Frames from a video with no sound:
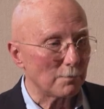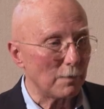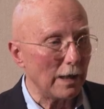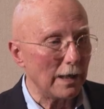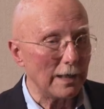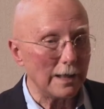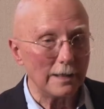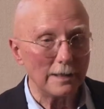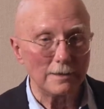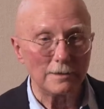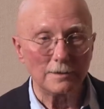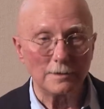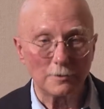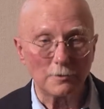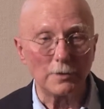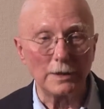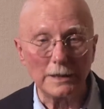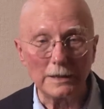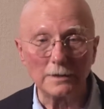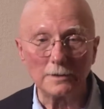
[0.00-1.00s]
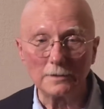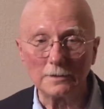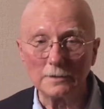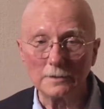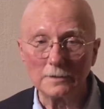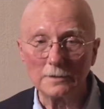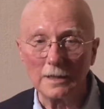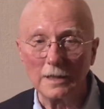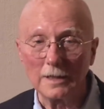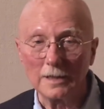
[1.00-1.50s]
by quitting
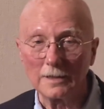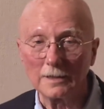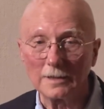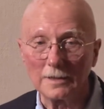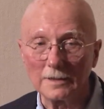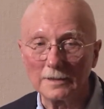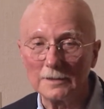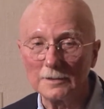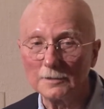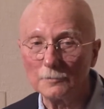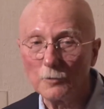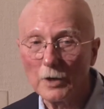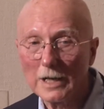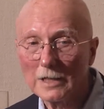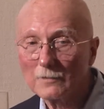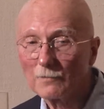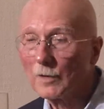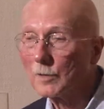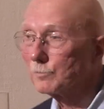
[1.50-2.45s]
uh, the wasteful